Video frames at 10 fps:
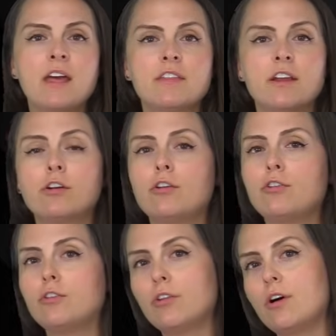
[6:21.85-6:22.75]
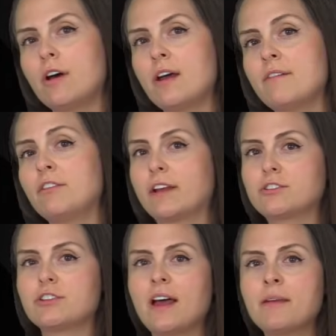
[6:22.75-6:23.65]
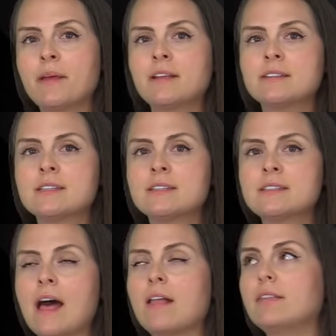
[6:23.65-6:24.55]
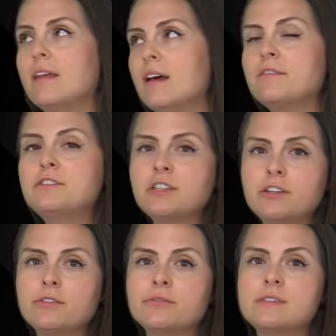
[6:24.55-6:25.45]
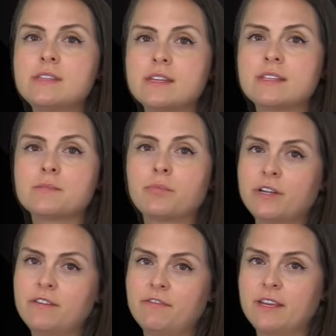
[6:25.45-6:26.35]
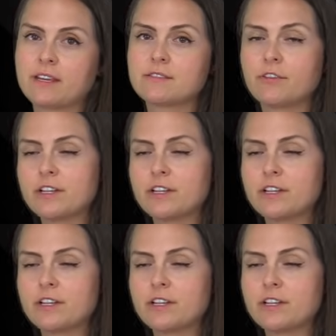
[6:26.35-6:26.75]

There are a lot of electrolyte imbalances that love to use this prefix.